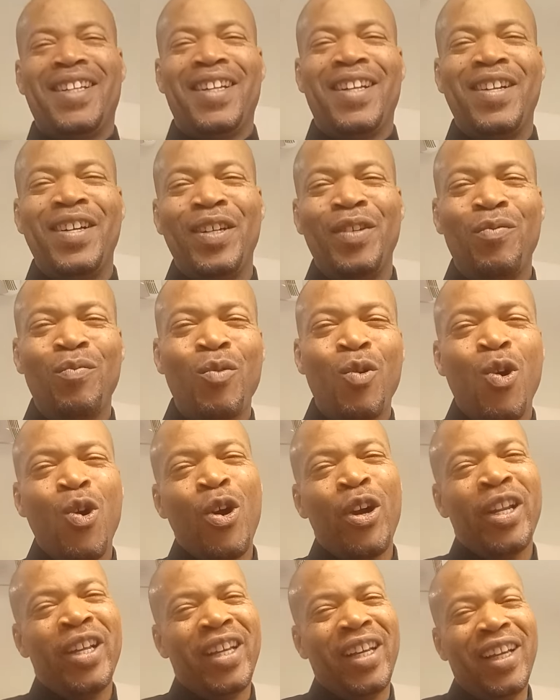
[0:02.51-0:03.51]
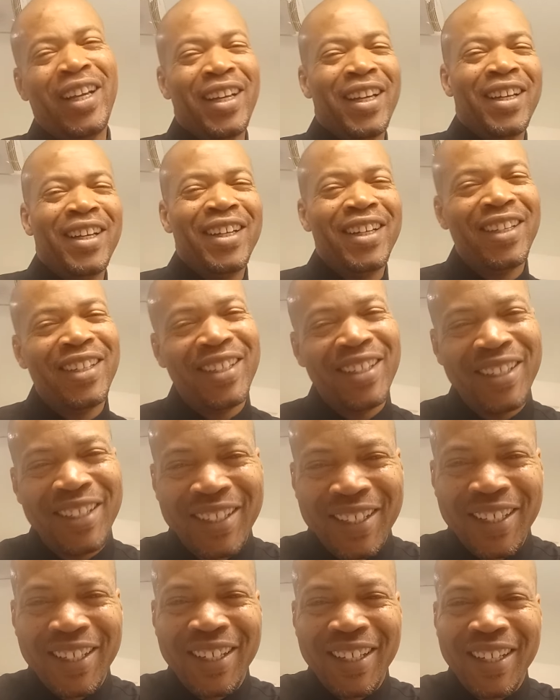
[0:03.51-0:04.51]
Good morning,
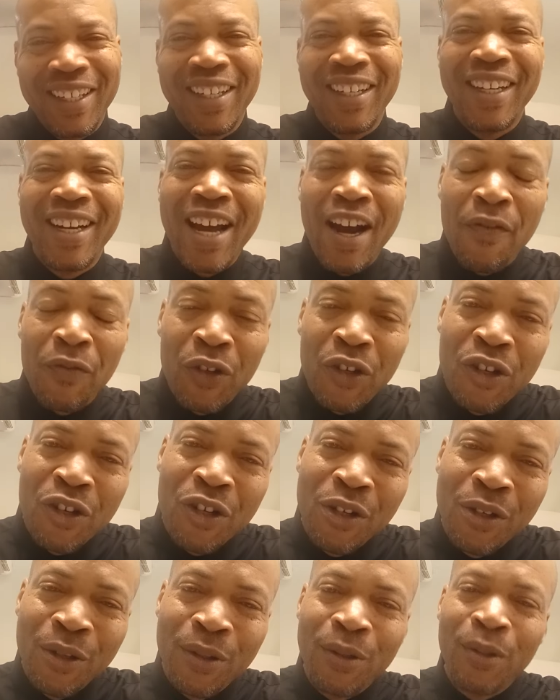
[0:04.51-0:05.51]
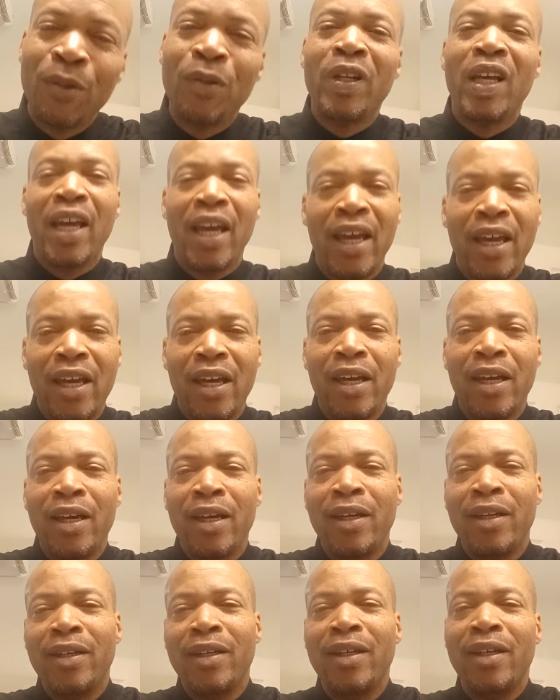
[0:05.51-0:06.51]
good afternoon,
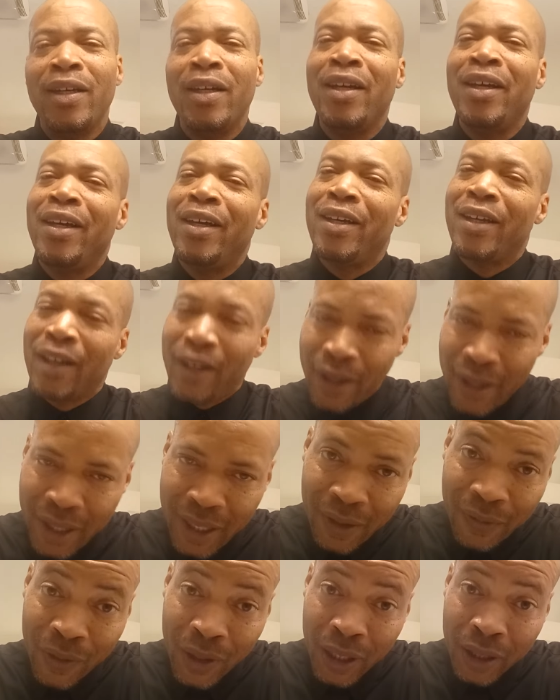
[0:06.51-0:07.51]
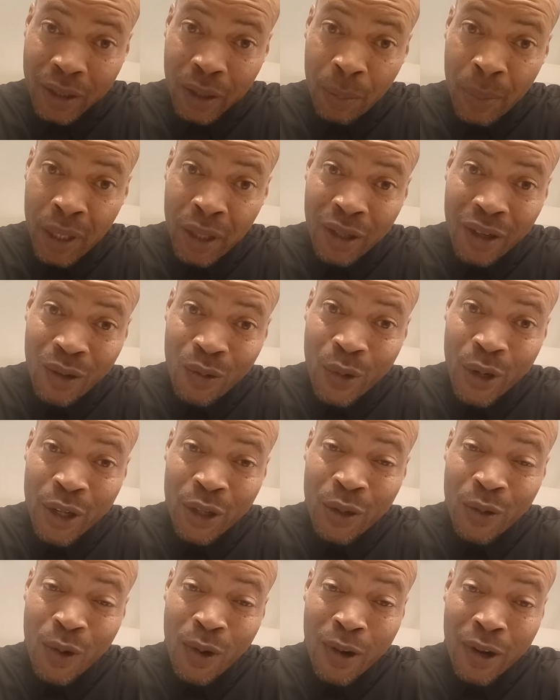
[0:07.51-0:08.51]
and good evening, depending on where
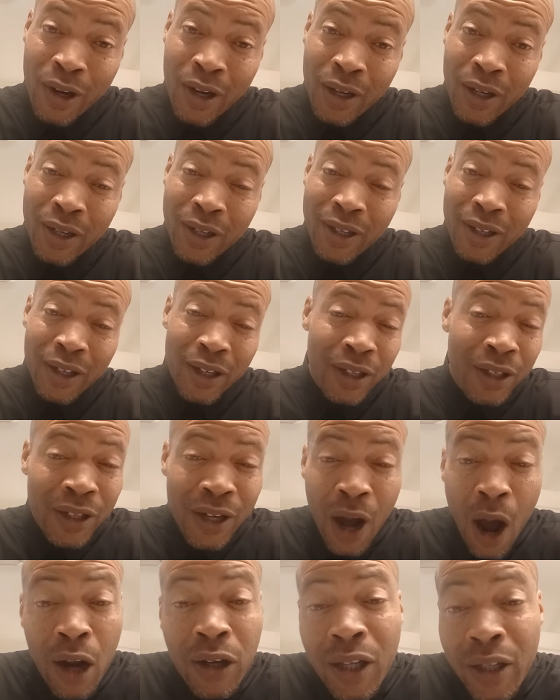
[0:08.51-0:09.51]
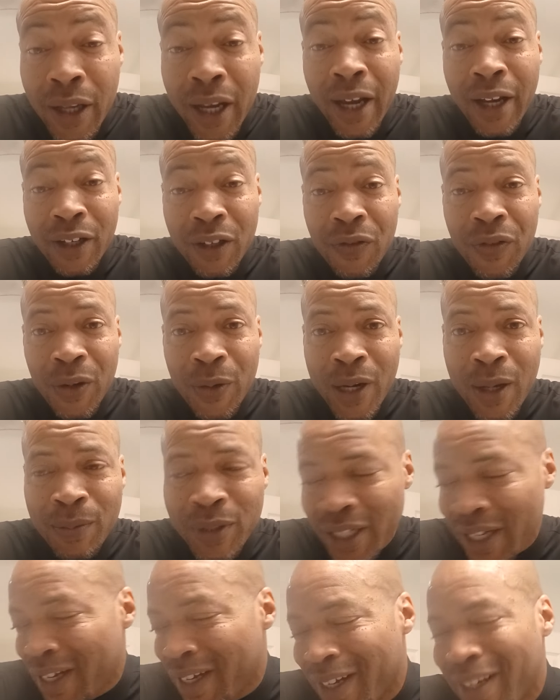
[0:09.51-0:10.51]
you are. Good, all of that. You feel what I'm
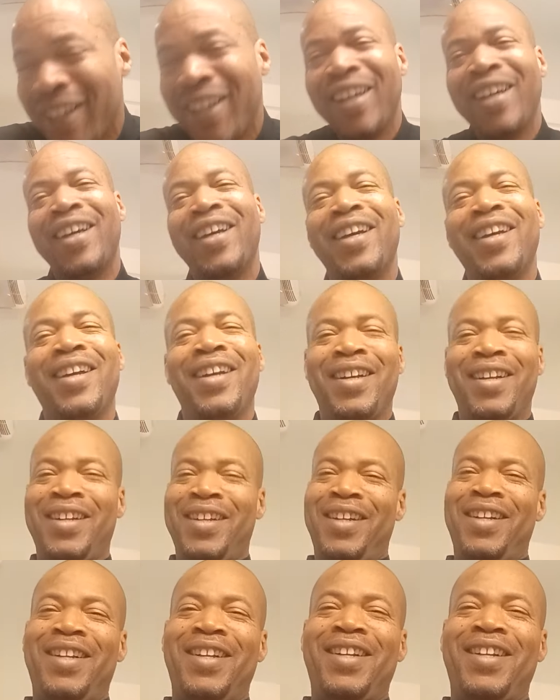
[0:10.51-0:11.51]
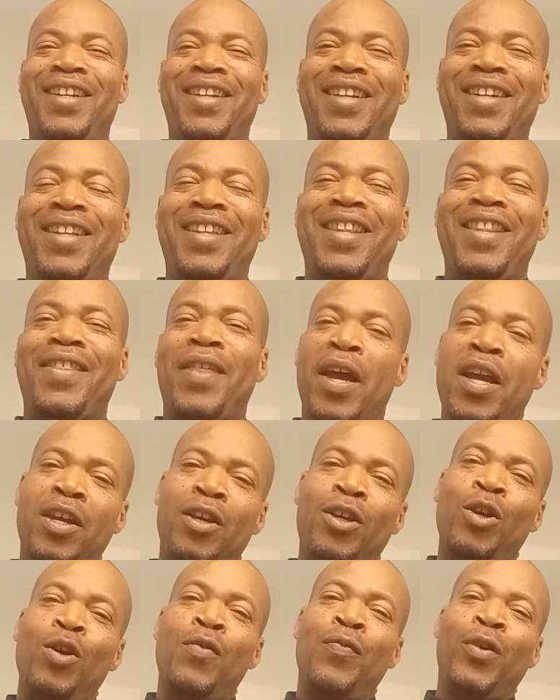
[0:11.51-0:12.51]
saying?
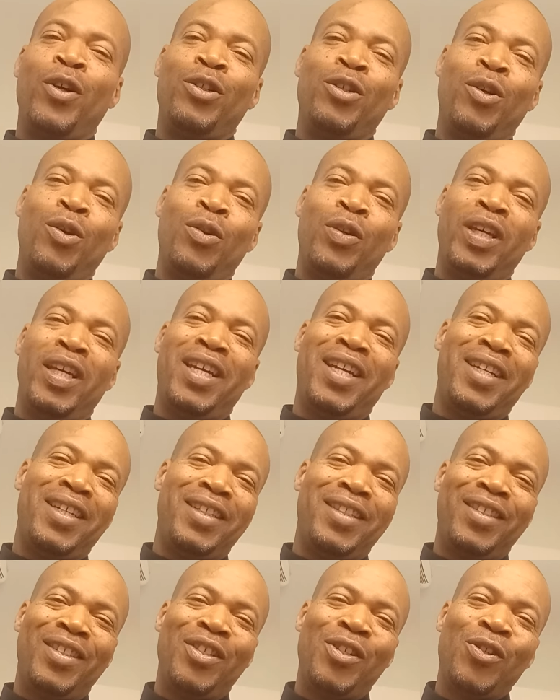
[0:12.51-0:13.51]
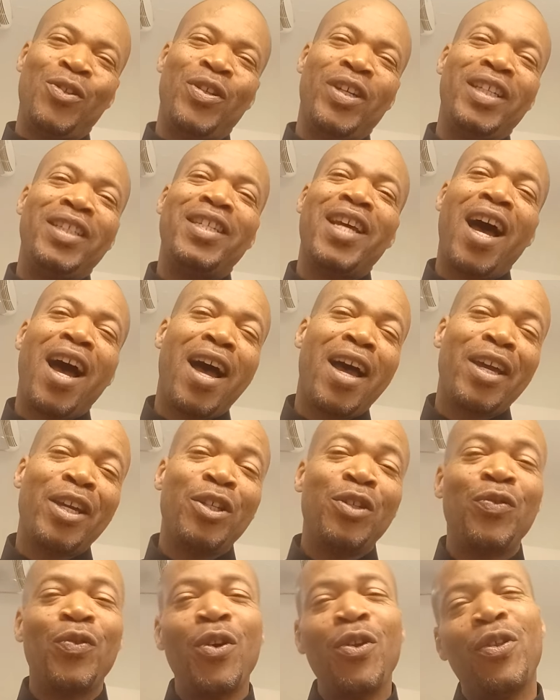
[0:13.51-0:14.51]
Thank you for tuning in to the
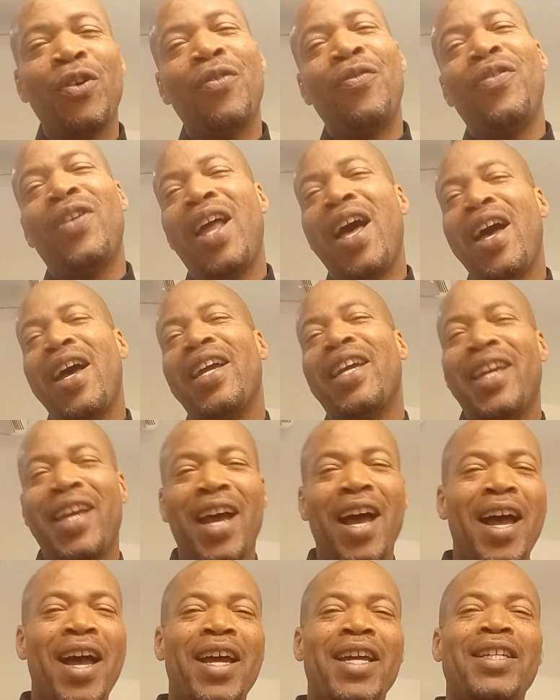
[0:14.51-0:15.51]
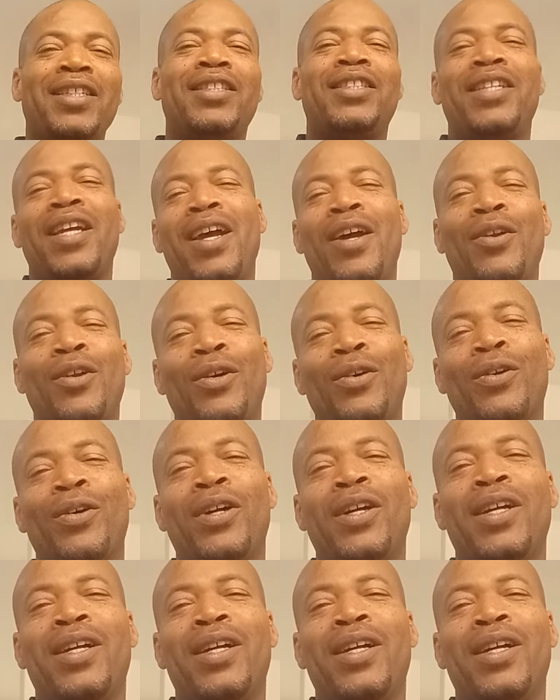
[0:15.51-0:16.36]
Ties for the Fly Guy channel.